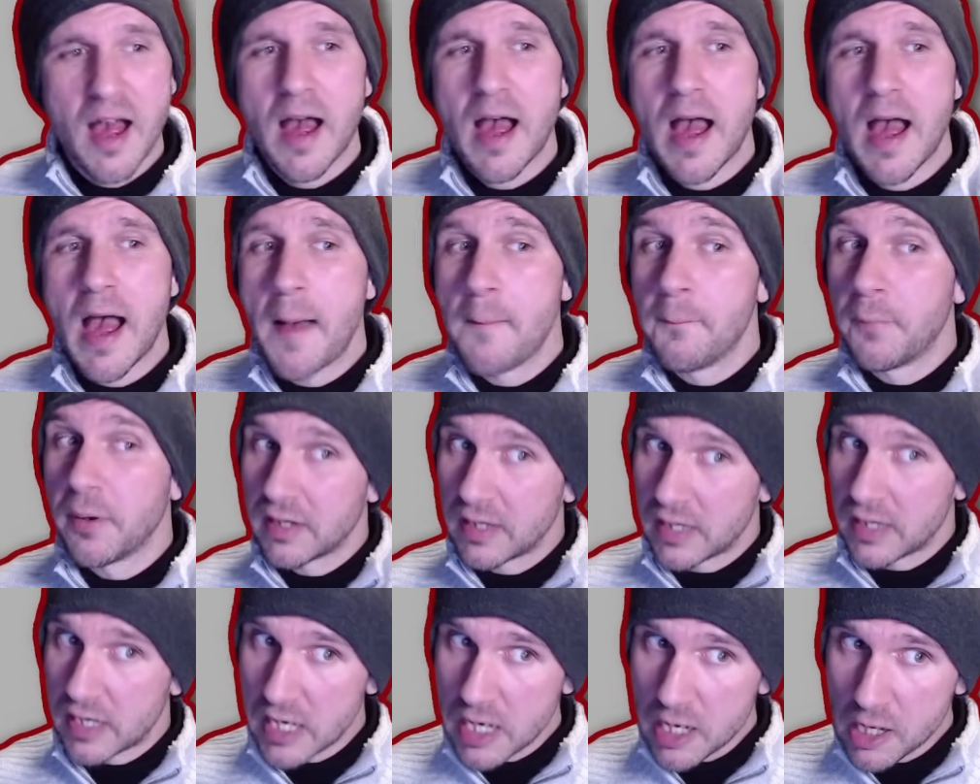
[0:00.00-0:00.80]
But
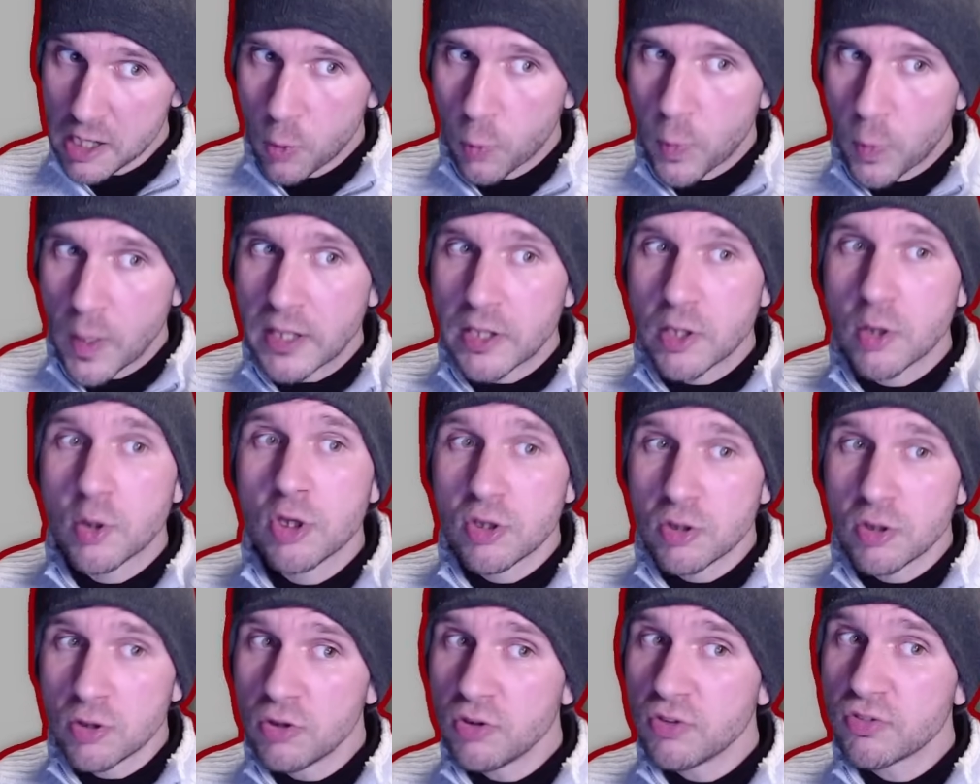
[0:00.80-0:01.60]
here, when you
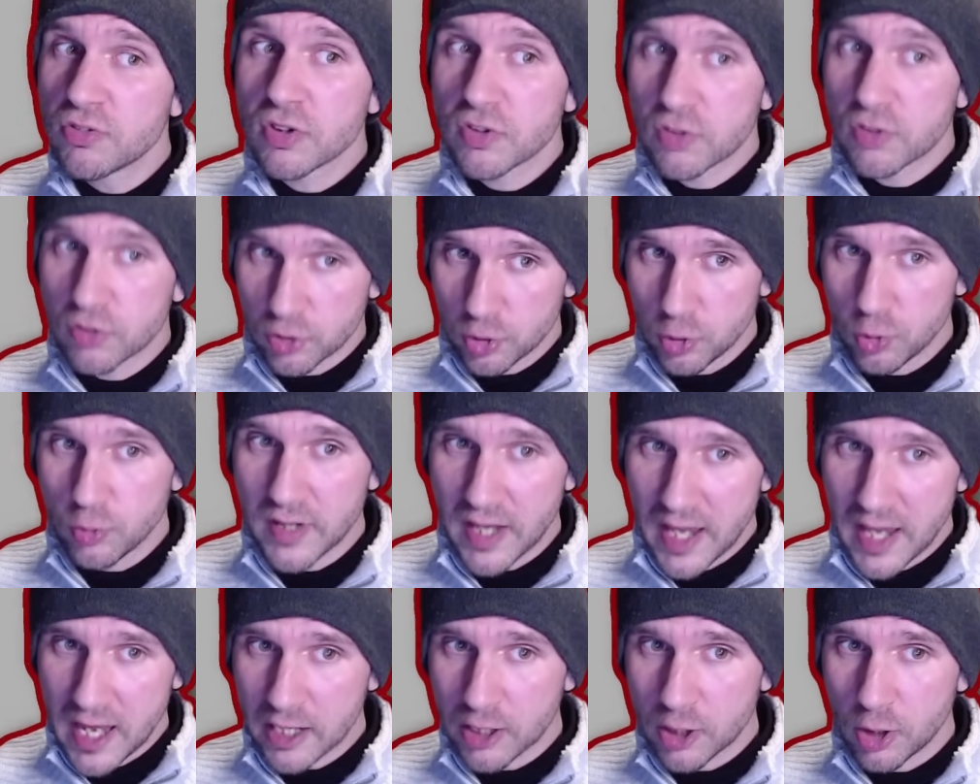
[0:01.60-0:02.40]
use tuned
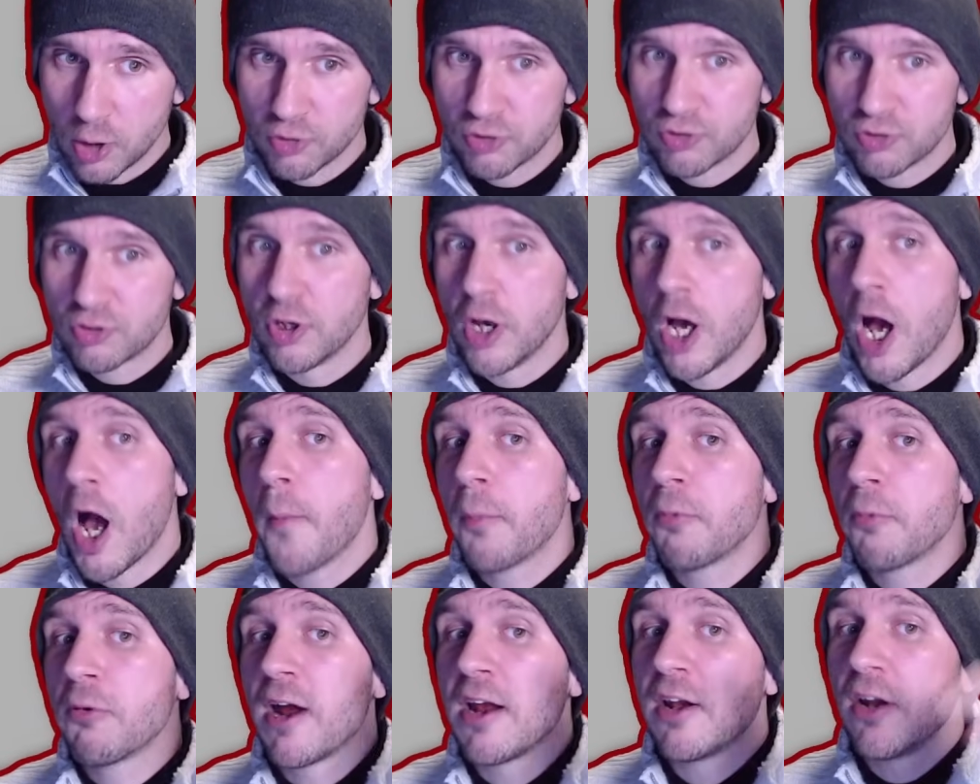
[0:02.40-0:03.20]
echoes to
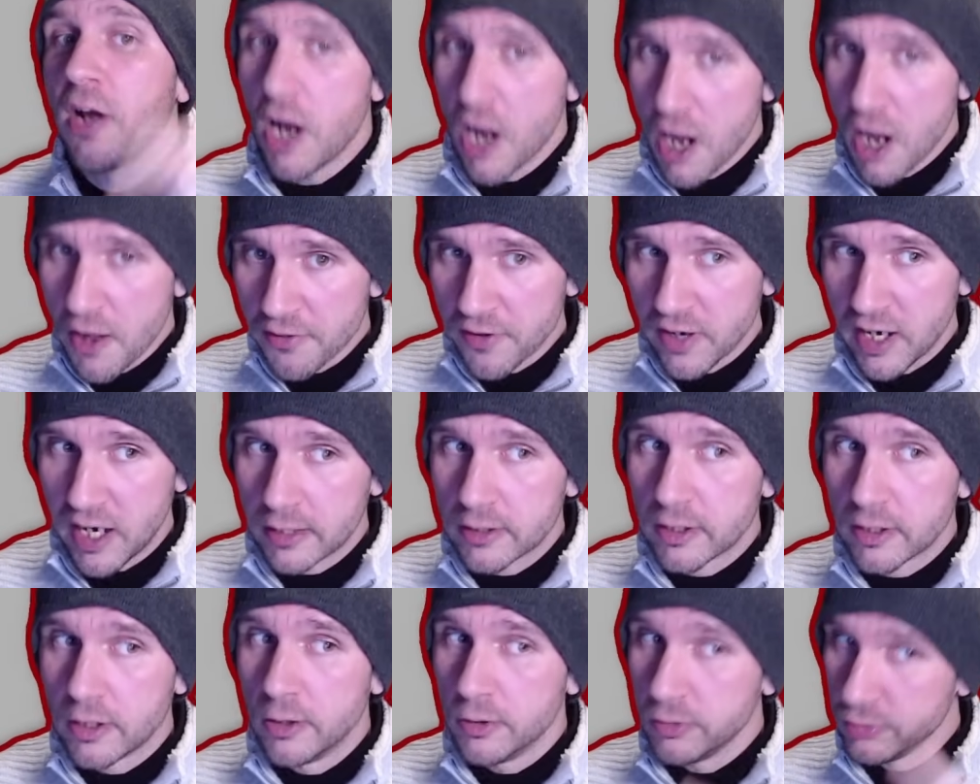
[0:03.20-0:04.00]
upgrade other
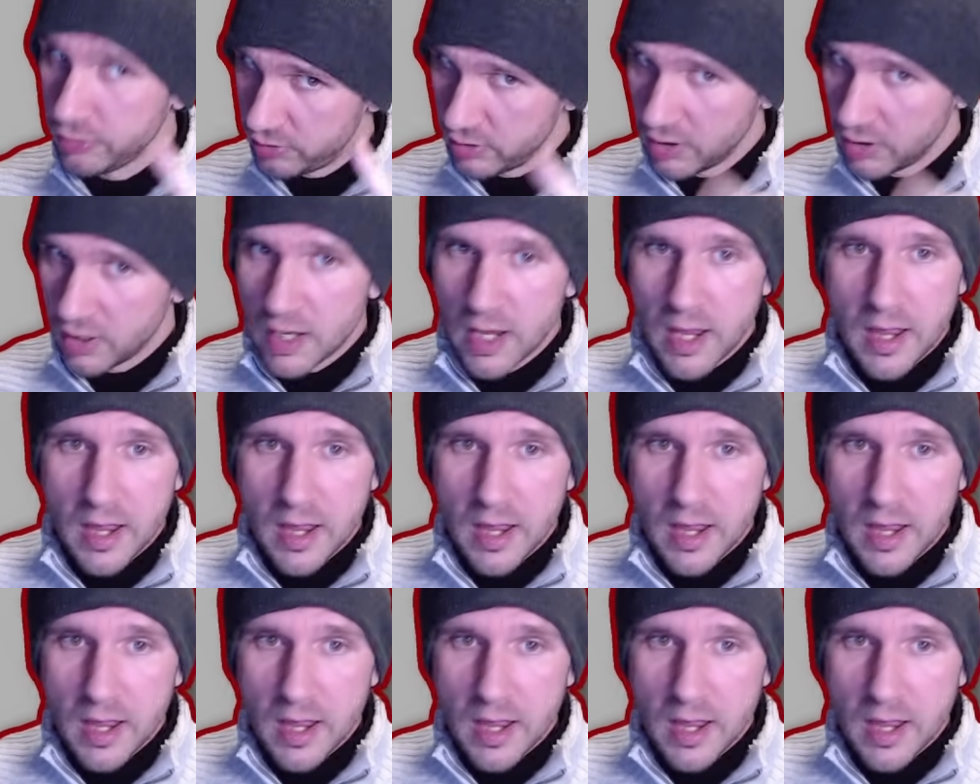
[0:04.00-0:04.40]
echoes,